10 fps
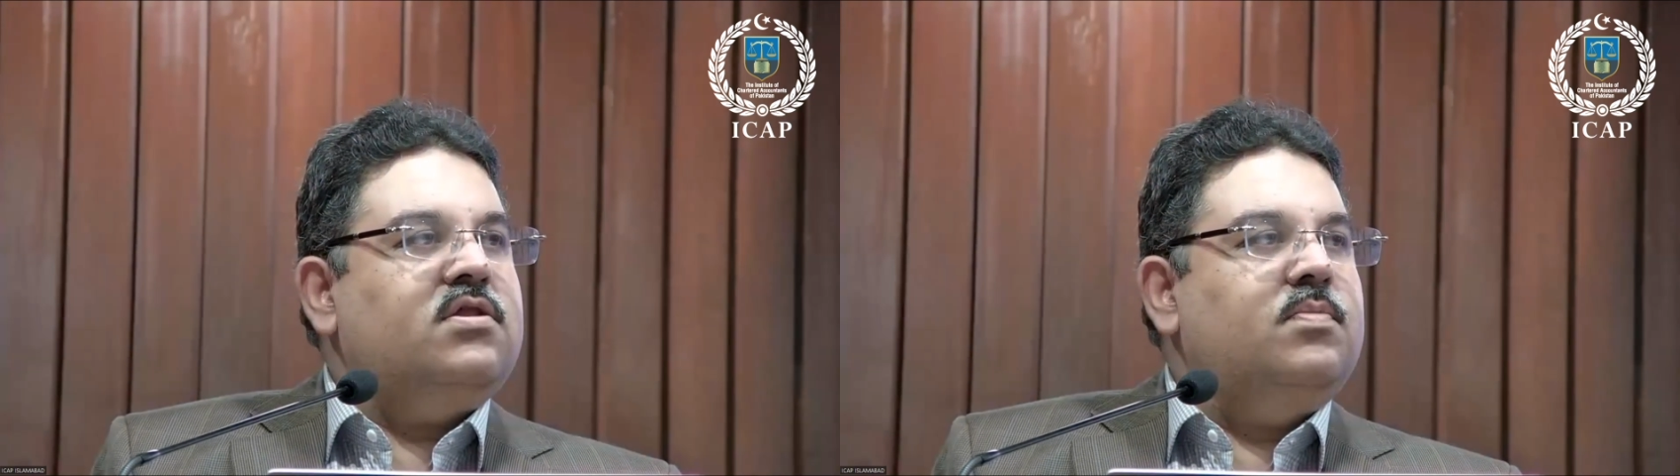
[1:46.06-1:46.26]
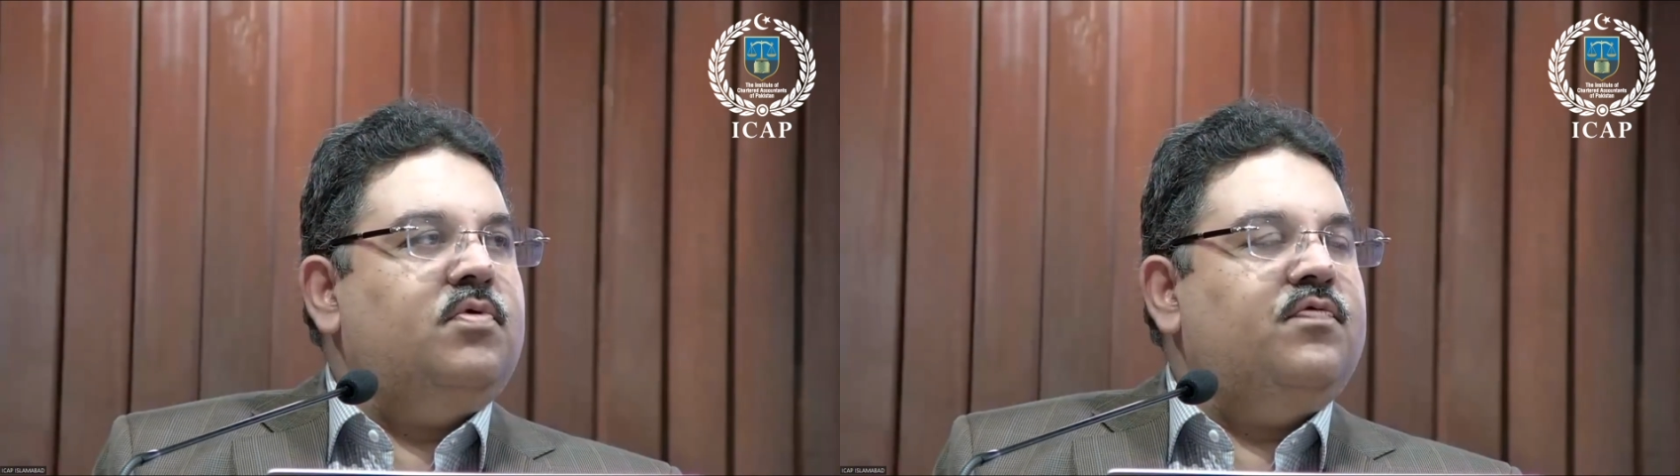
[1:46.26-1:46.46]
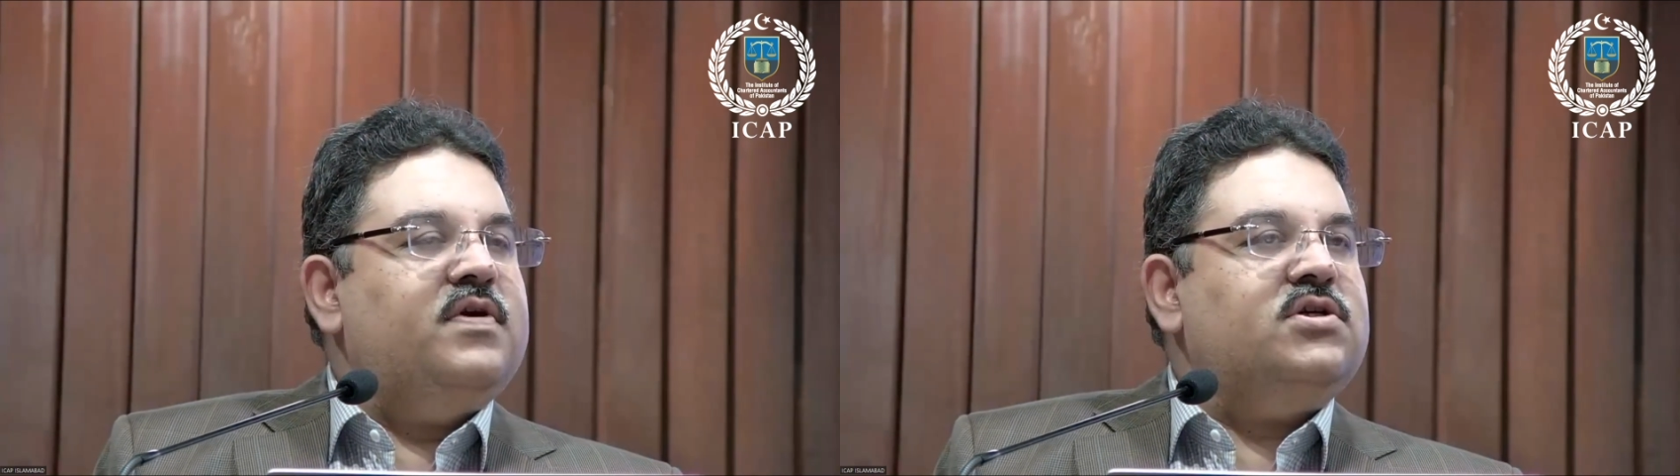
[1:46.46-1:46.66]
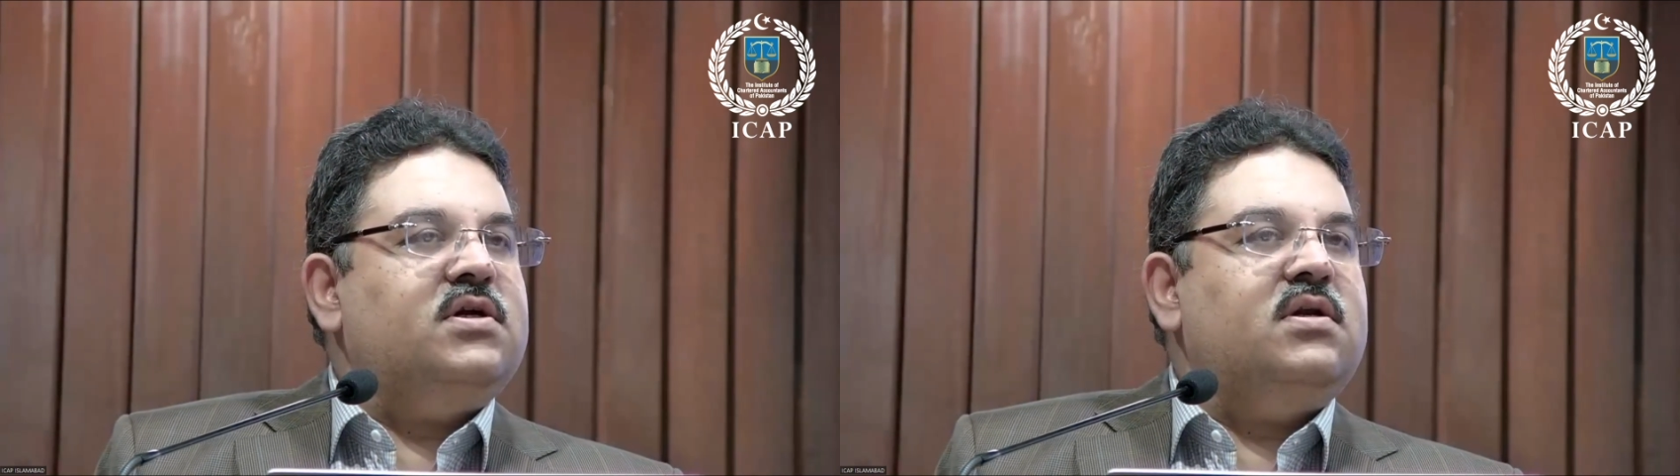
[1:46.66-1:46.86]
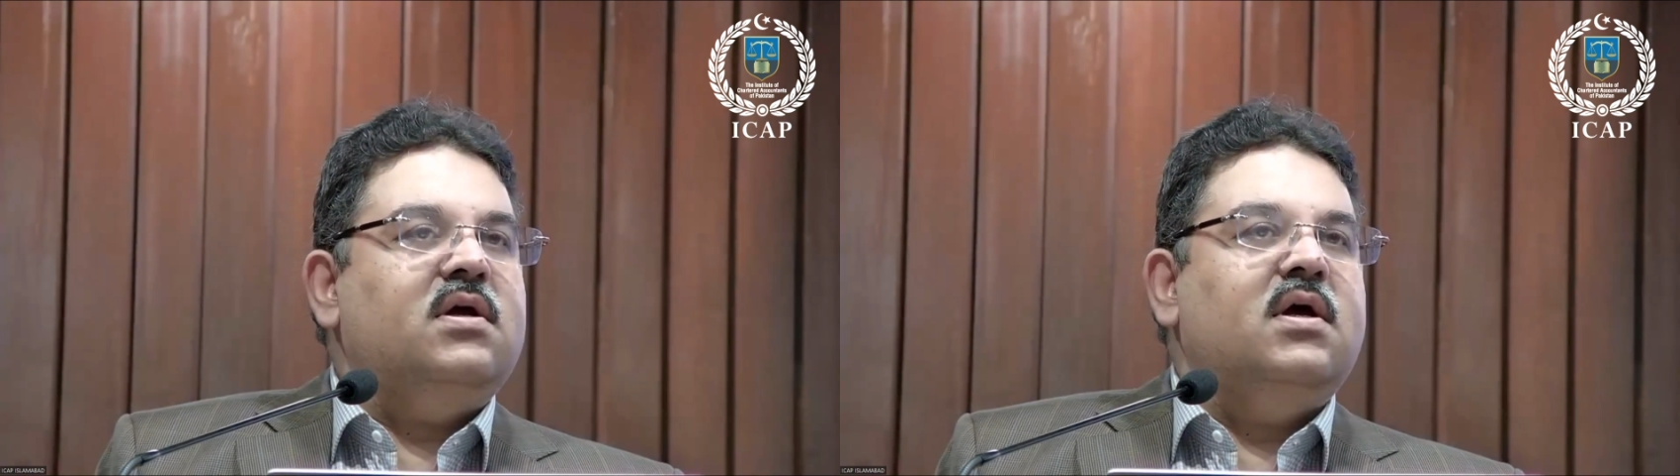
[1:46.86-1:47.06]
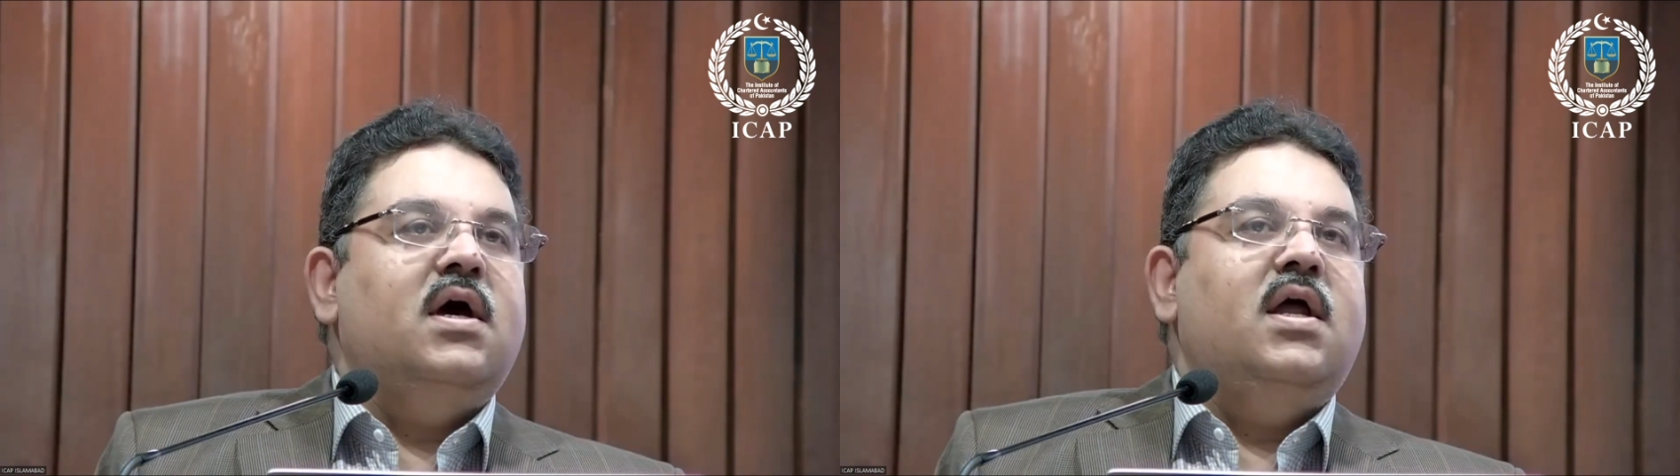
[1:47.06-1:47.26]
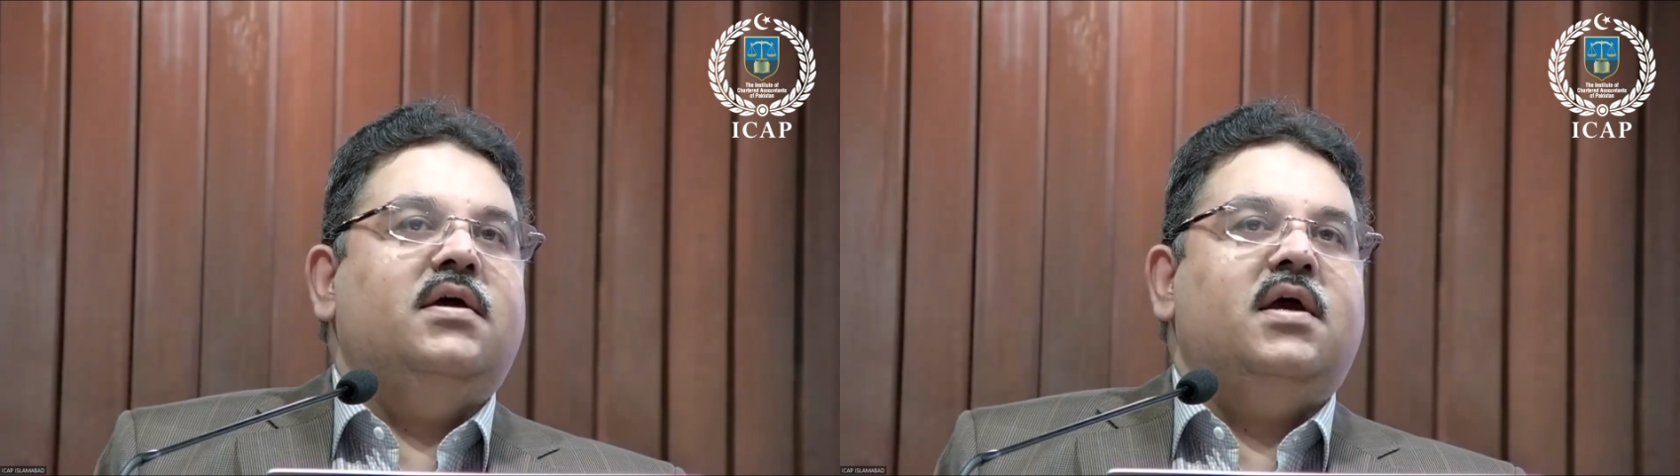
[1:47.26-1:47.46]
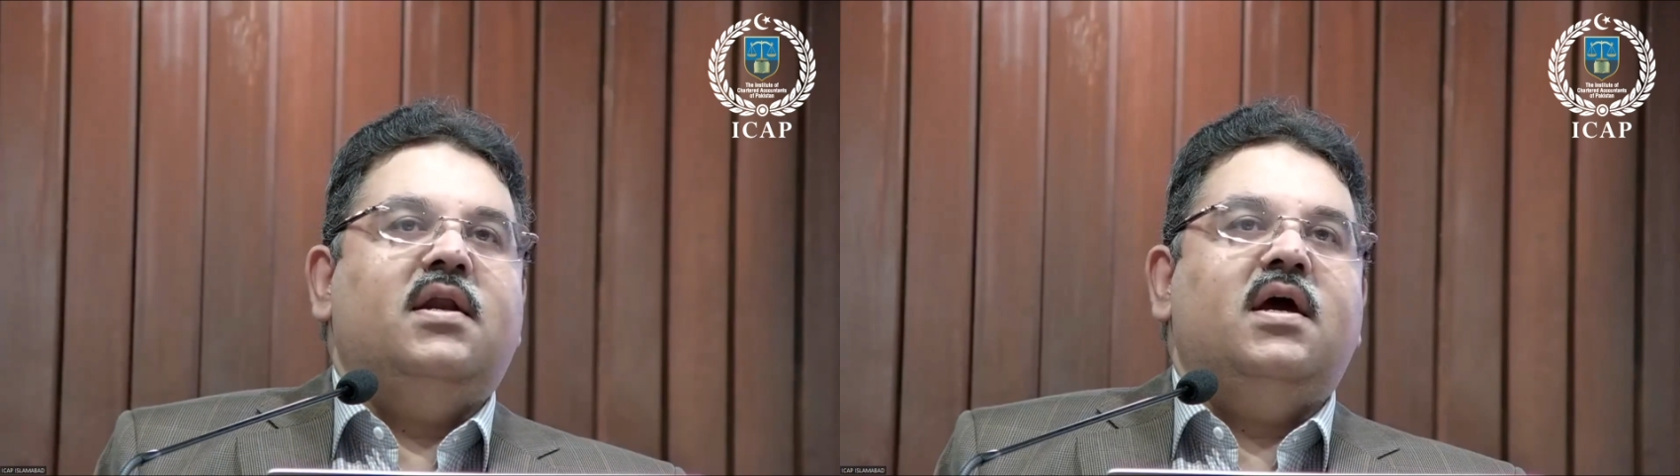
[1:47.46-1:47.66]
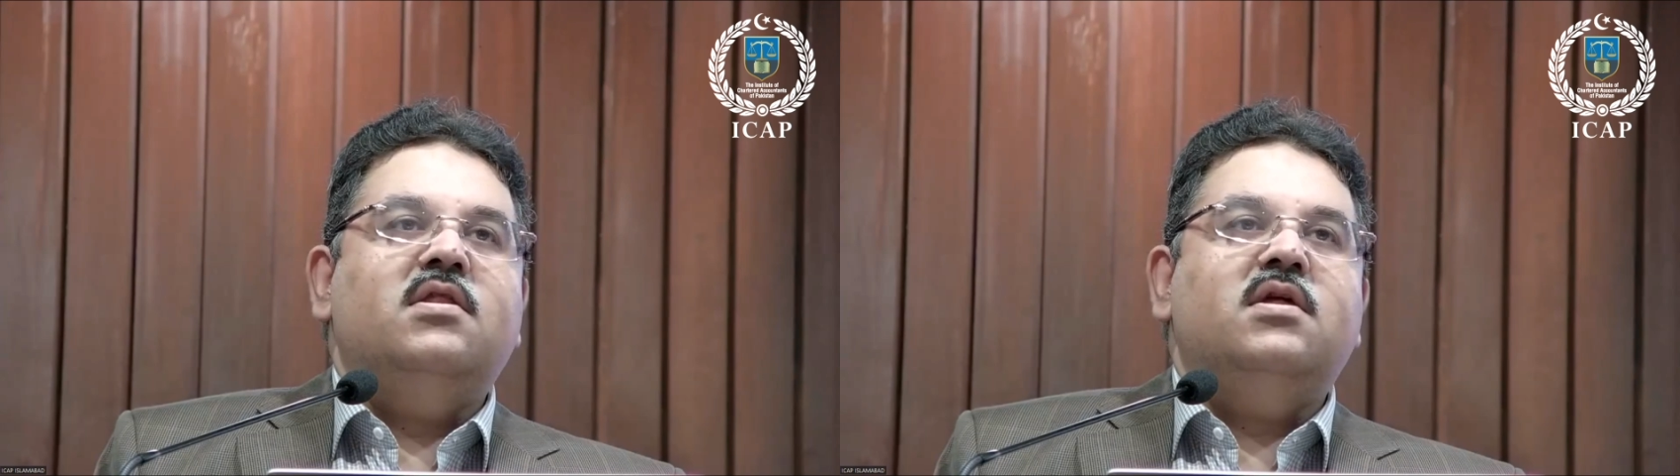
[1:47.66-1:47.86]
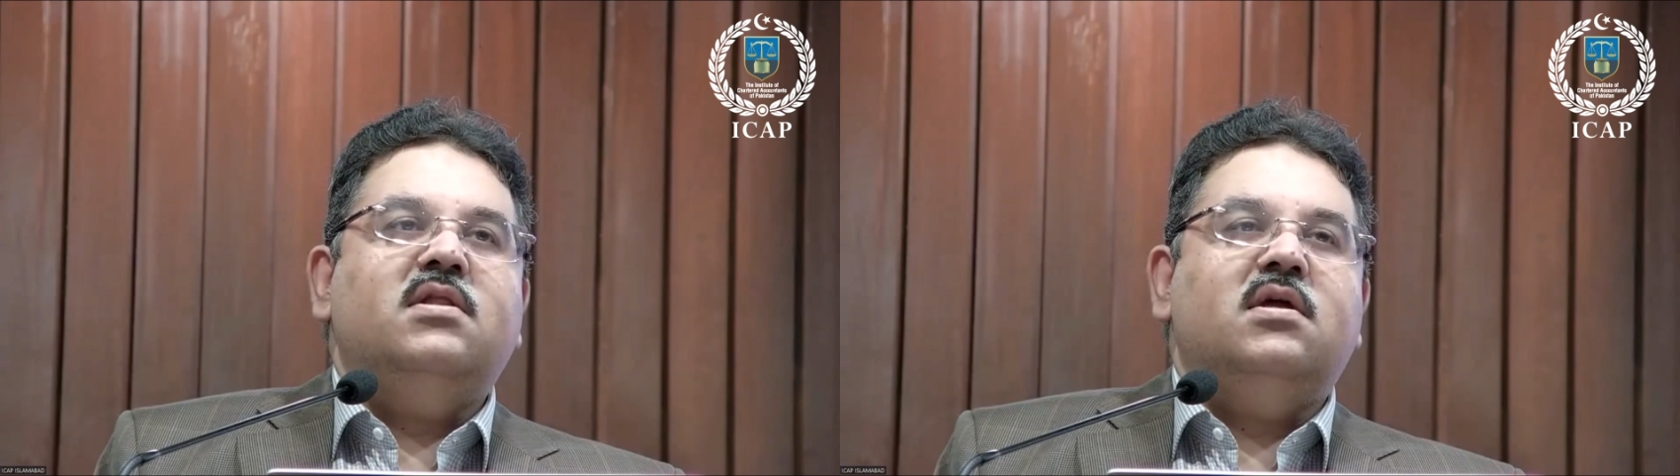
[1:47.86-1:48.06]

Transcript: profession, recognizing the